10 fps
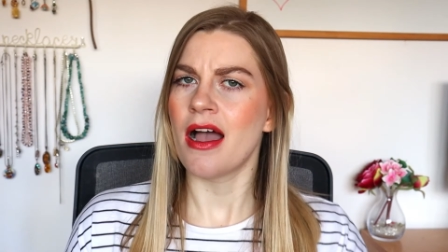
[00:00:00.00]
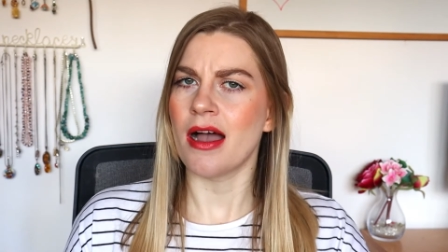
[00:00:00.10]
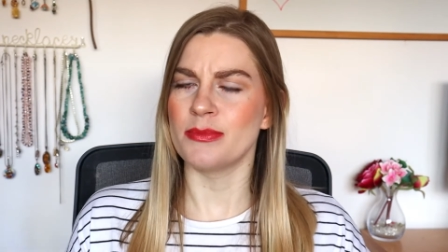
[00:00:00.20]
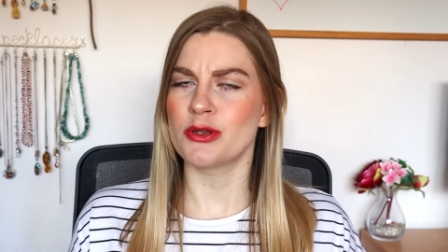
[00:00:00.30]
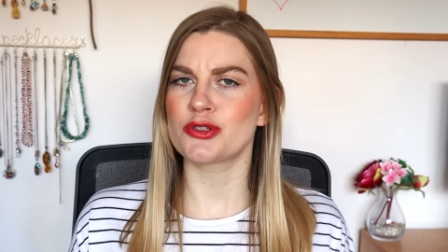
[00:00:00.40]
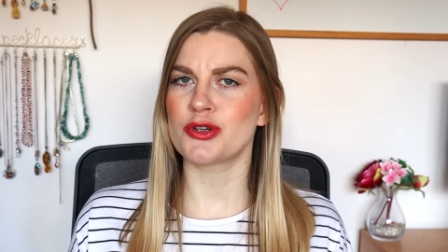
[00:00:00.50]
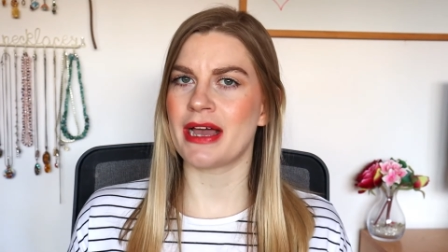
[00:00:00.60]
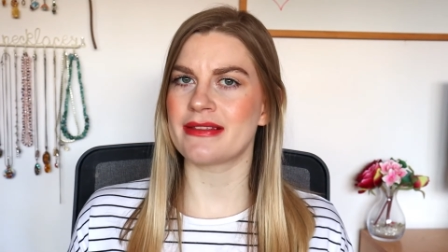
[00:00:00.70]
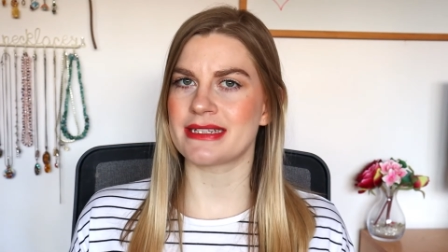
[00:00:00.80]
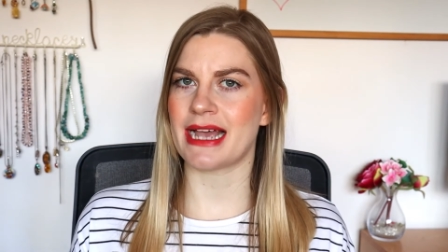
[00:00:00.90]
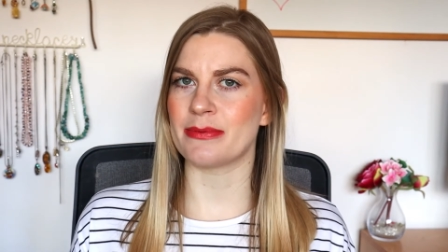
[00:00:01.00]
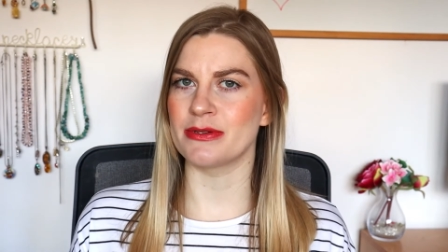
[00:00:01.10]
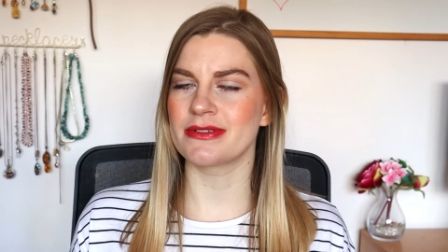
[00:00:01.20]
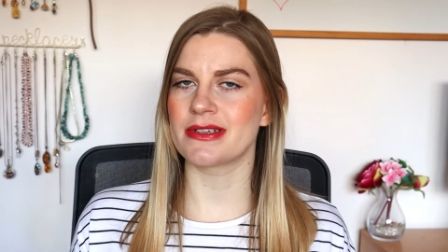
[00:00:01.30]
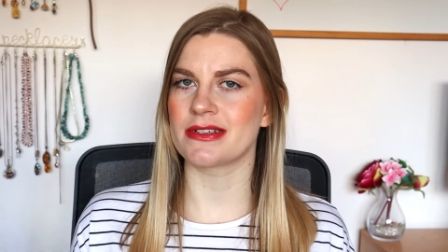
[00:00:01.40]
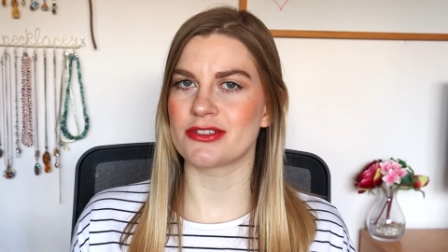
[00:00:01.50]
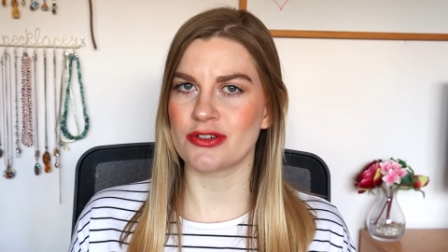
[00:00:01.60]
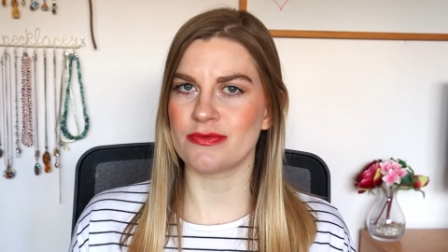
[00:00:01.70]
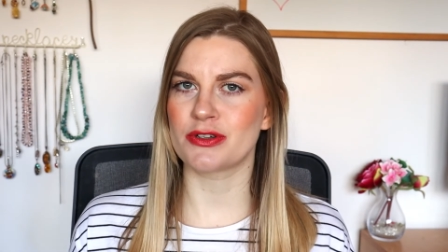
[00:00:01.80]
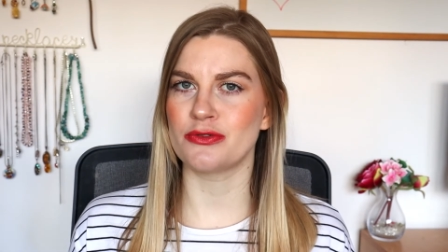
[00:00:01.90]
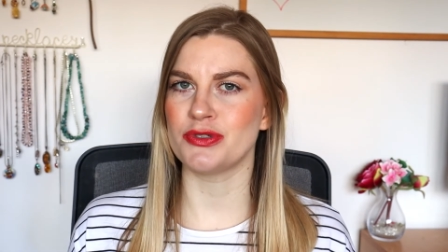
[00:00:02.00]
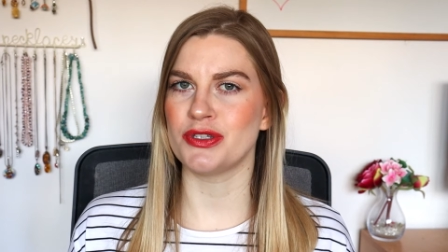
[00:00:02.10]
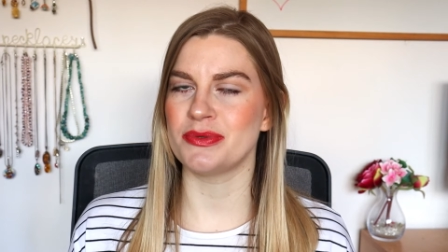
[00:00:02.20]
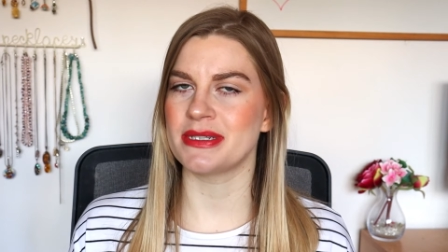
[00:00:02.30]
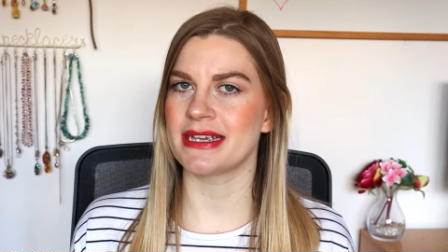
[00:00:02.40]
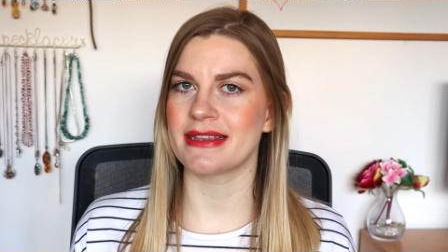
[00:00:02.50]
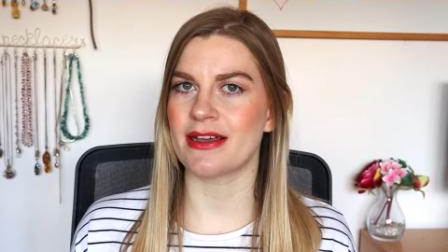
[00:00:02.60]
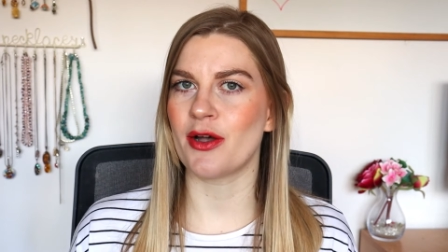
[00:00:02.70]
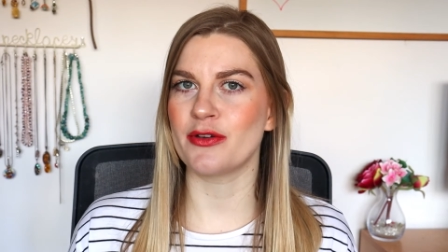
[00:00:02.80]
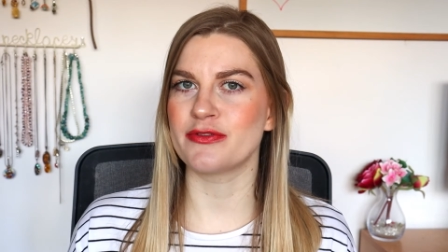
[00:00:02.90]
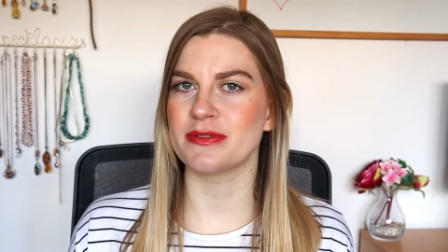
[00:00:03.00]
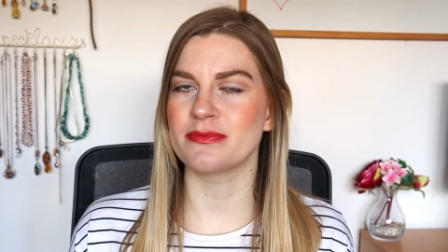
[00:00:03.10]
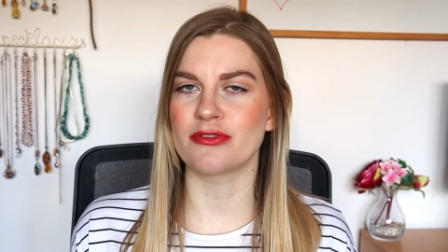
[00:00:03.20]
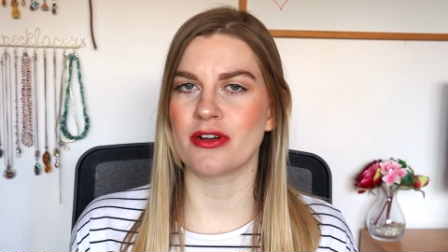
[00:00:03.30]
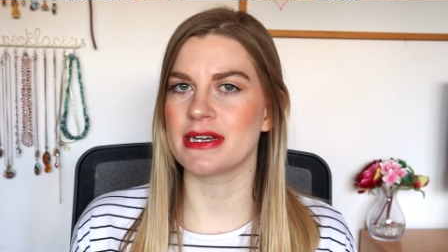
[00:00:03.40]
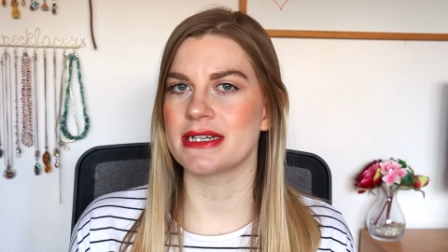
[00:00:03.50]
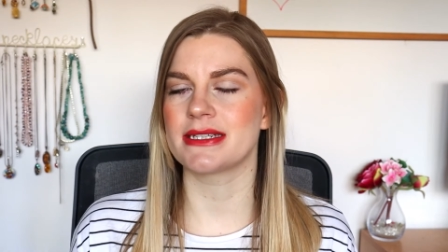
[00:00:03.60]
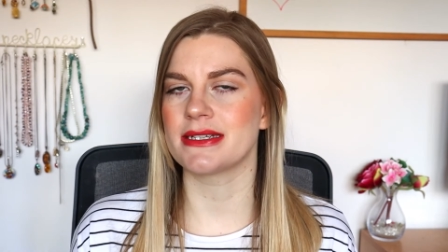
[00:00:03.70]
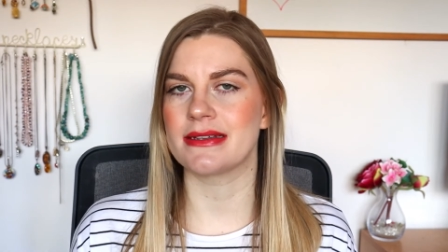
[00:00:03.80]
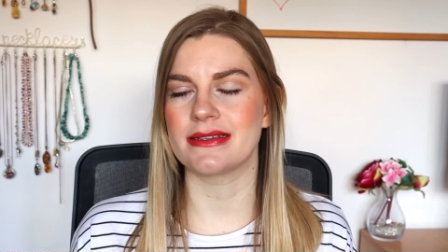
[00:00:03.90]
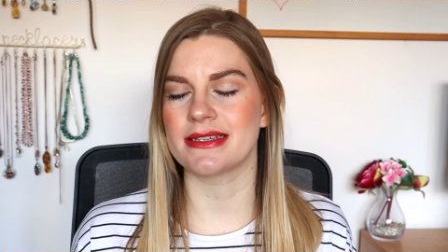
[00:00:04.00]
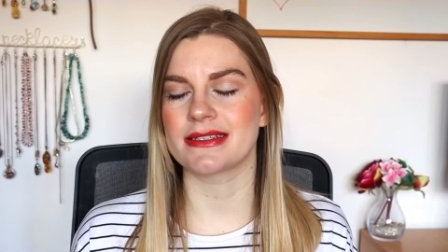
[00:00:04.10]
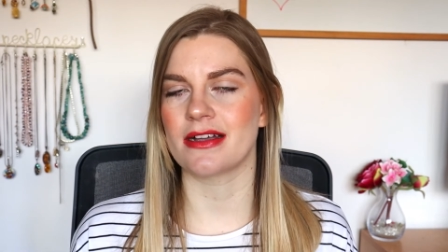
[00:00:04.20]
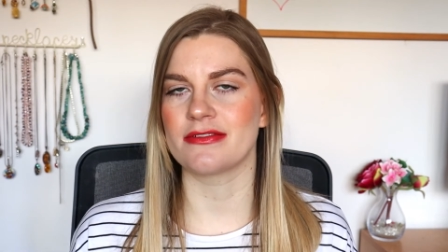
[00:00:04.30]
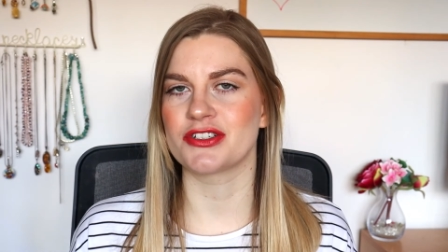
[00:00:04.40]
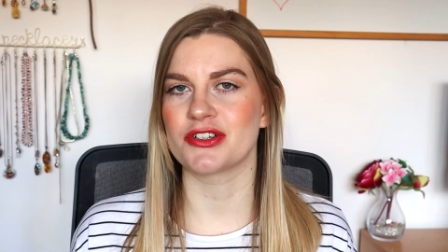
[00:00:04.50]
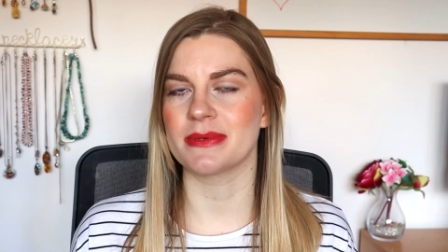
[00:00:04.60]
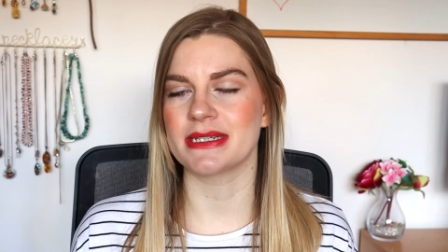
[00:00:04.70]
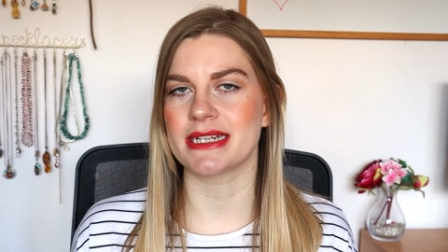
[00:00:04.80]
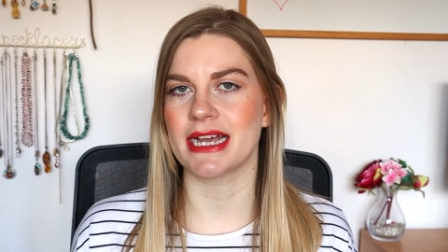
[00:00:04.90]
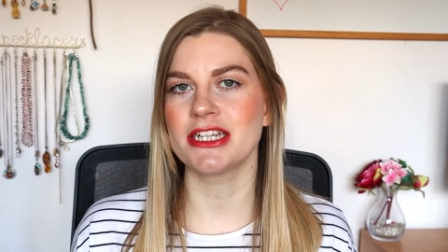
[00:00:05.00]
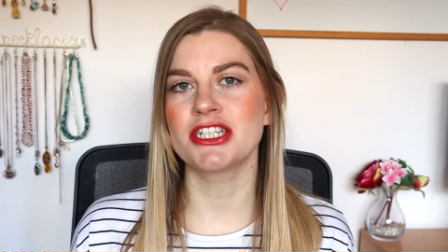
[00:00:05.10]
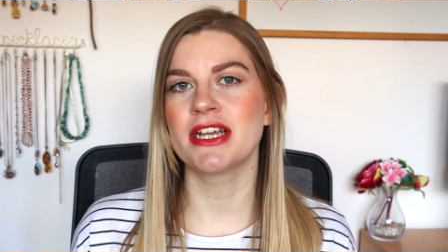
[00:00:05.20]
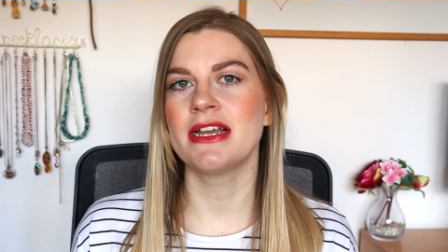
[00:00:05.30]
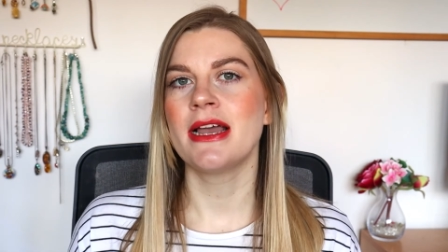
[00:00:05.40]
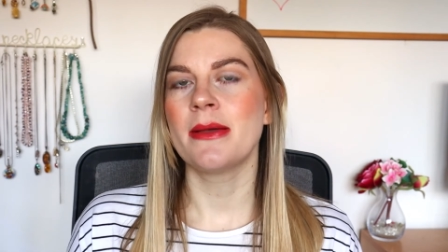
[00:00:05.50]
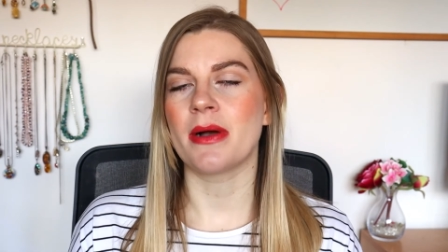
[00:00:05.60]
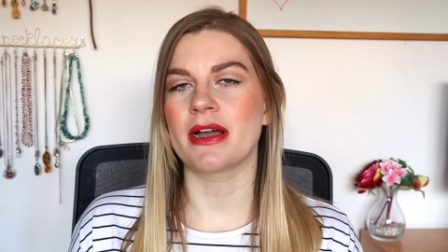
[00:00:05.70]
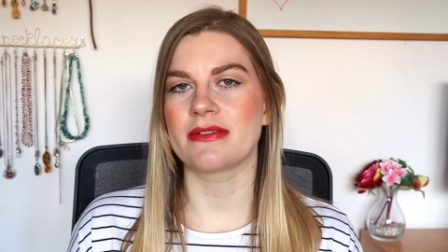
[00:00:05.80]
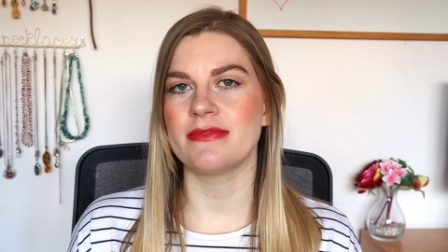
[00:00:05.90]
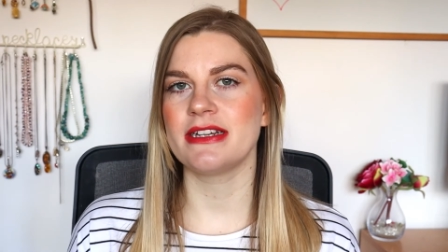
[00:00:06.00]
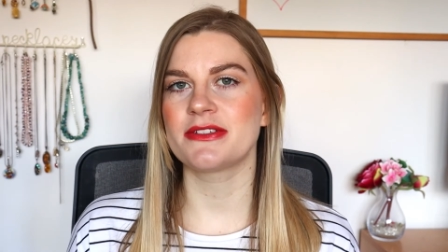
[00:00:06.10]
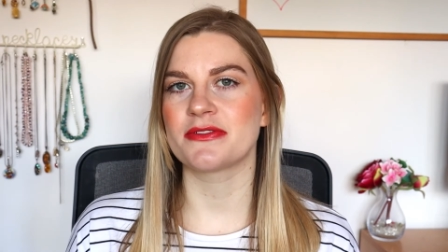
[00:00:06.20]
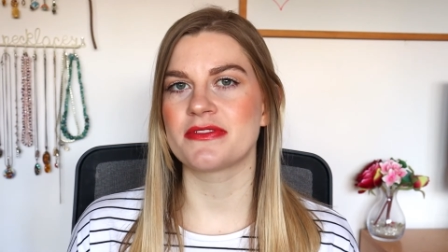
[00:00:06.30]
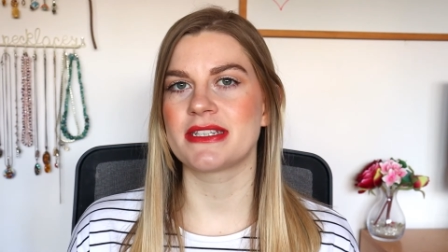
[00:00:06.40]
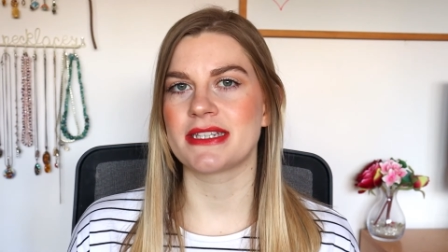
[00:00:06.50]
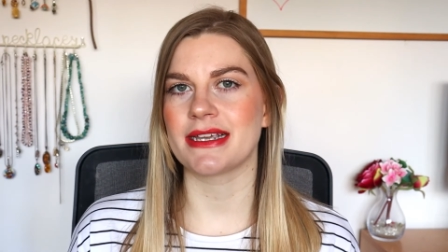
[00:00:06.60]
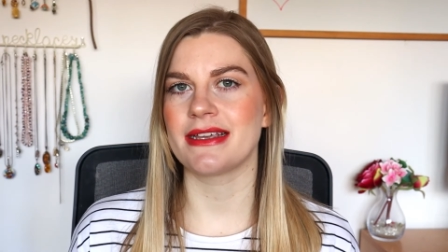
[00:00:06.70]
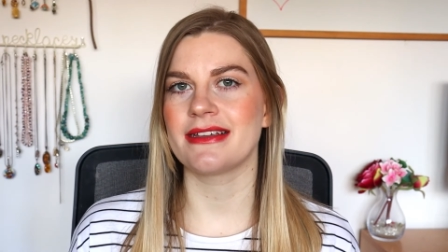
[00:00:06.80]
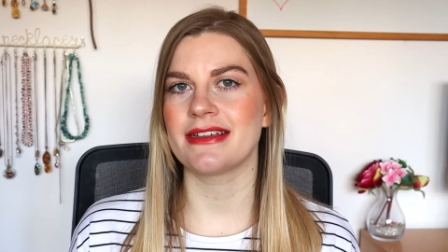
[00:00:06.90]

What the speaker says: I'm not sure how that's happened because I don't recall using it that often prior to this current Shop My Stash, but I can really sort of see